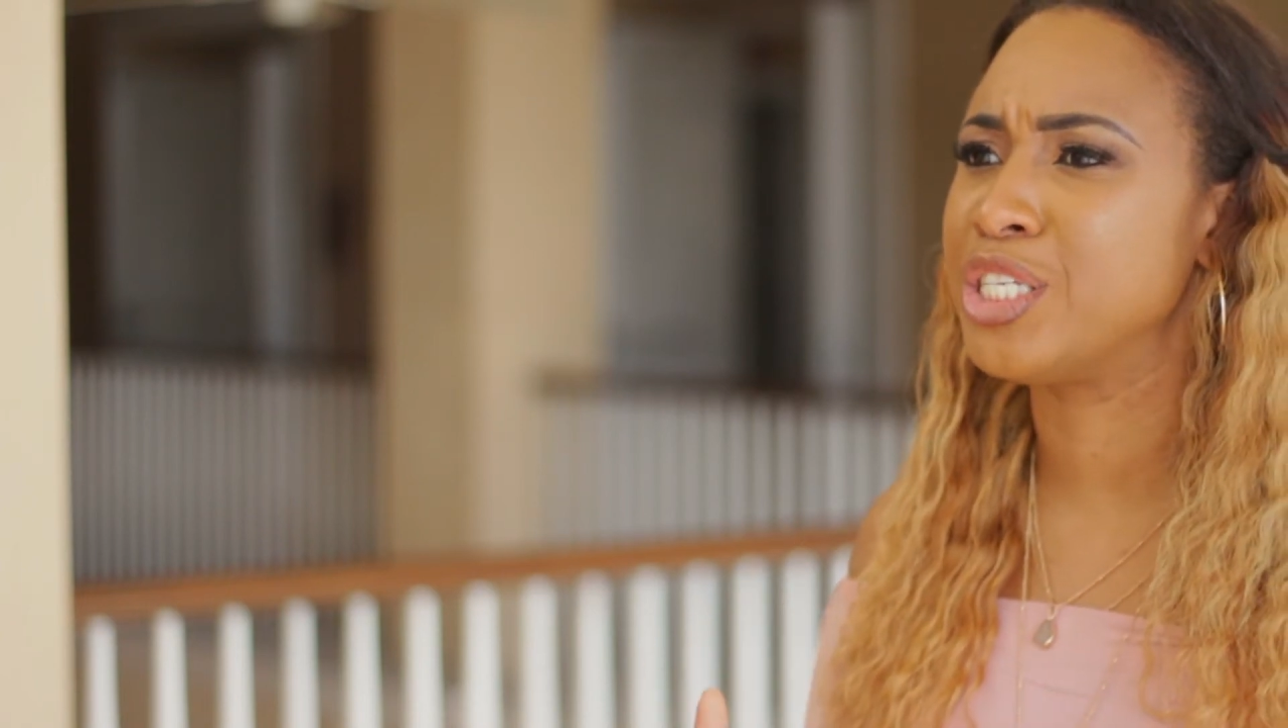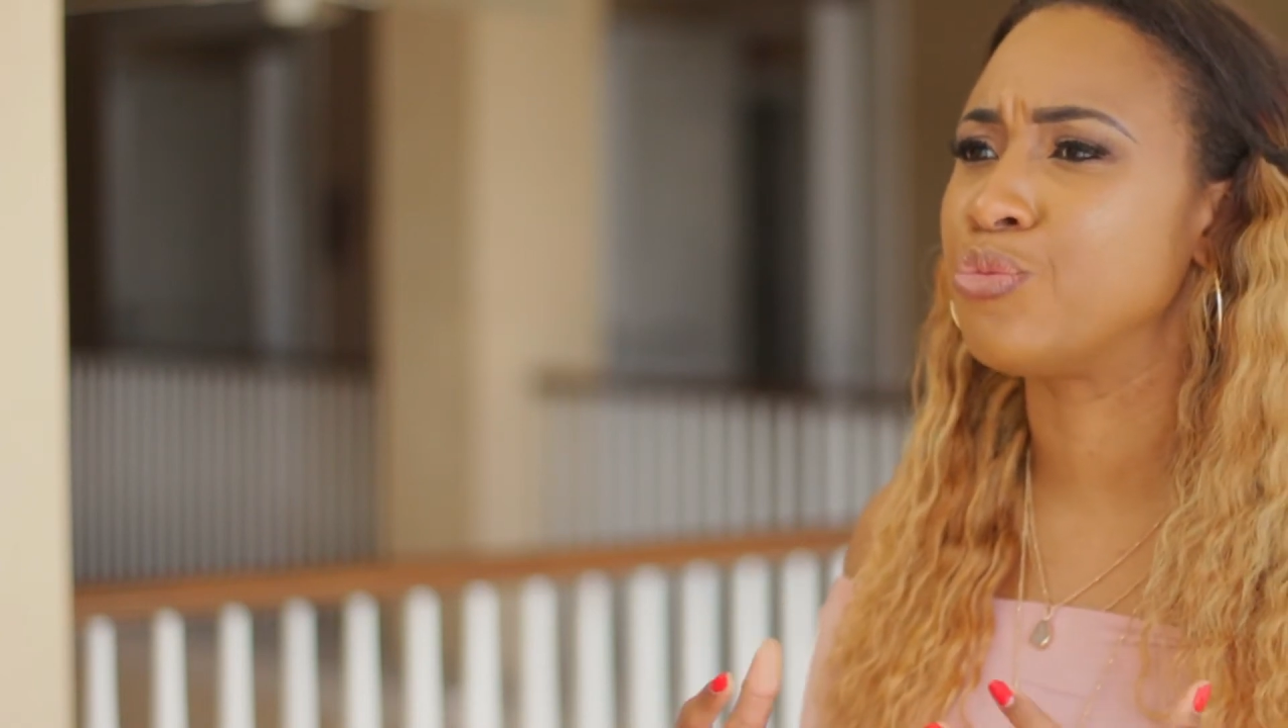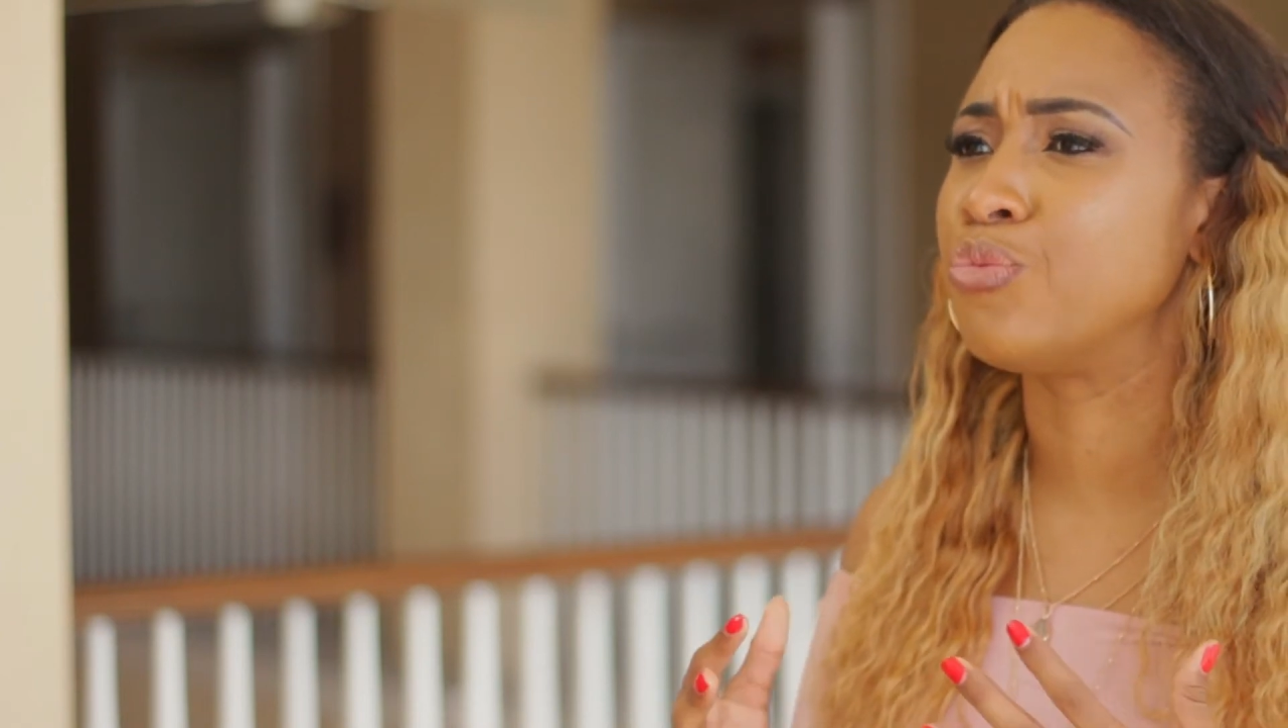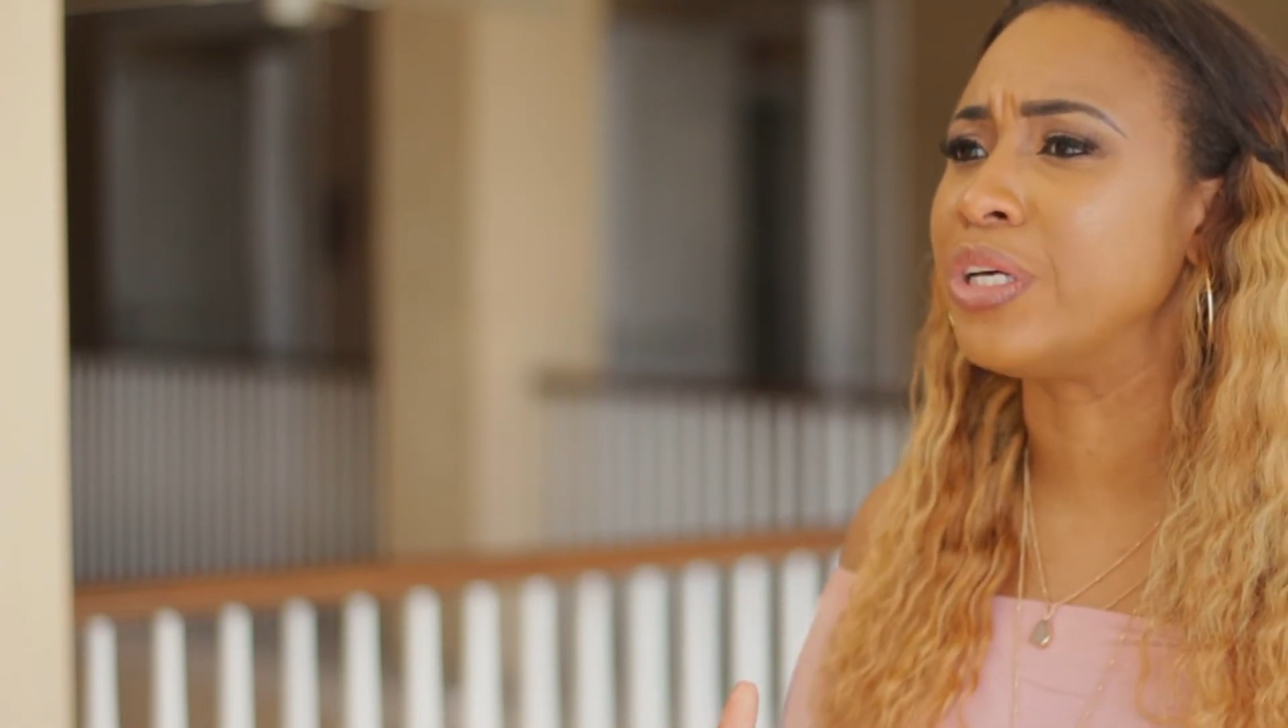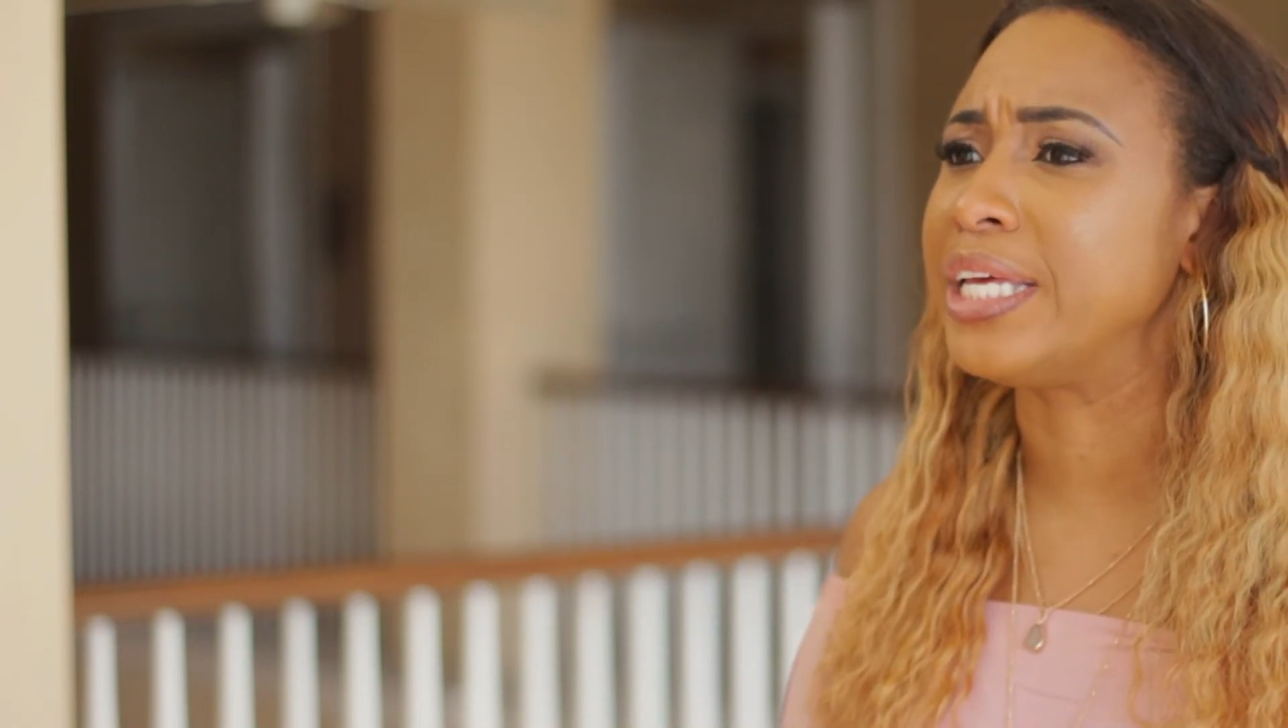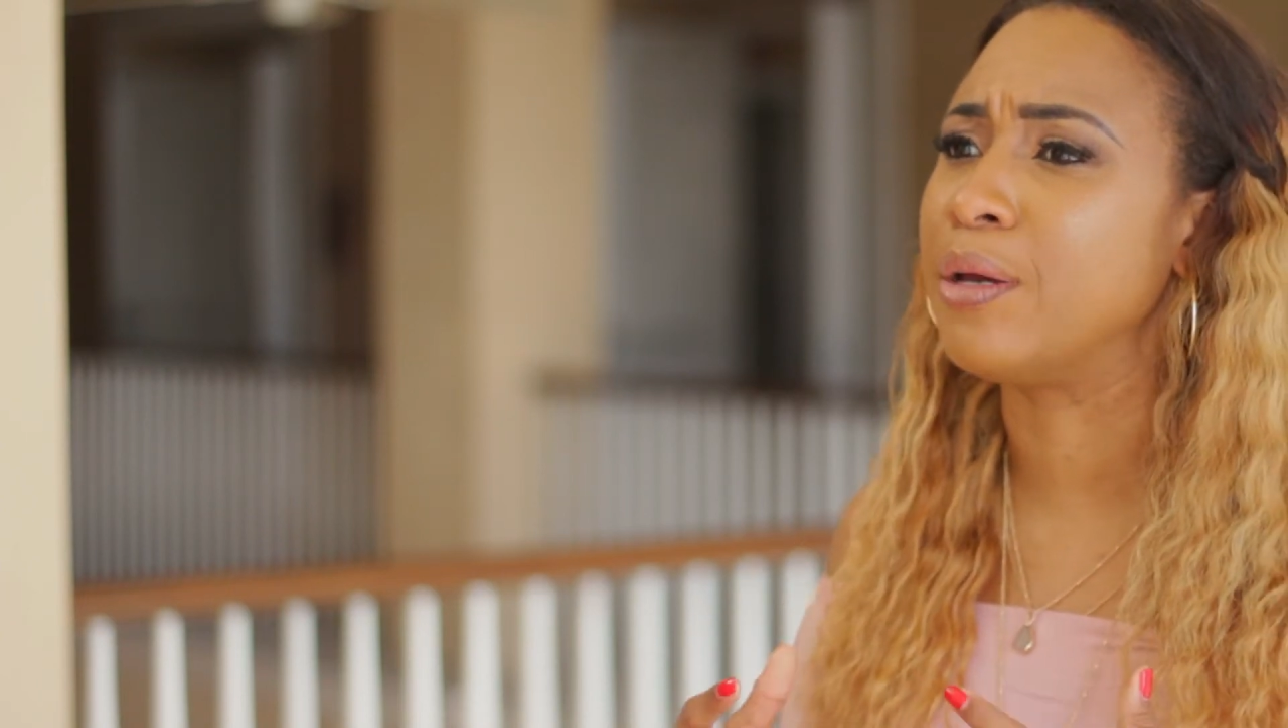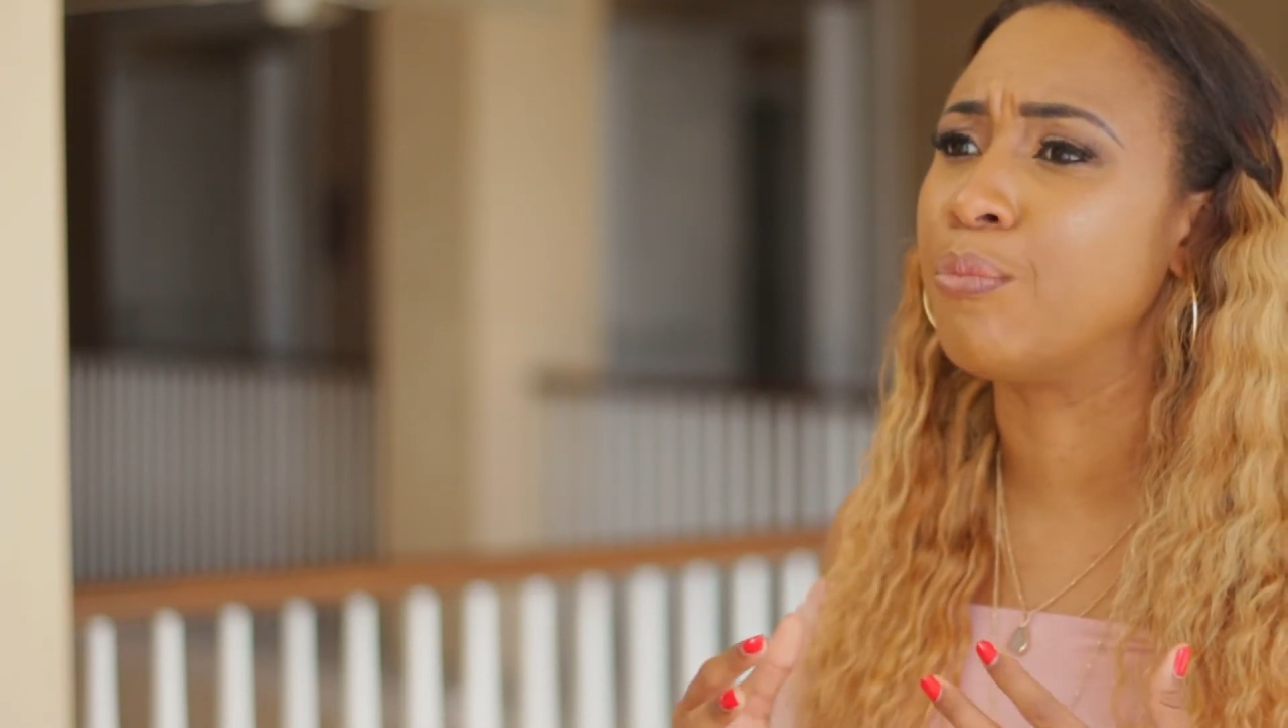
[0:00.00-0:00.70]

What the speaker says: is really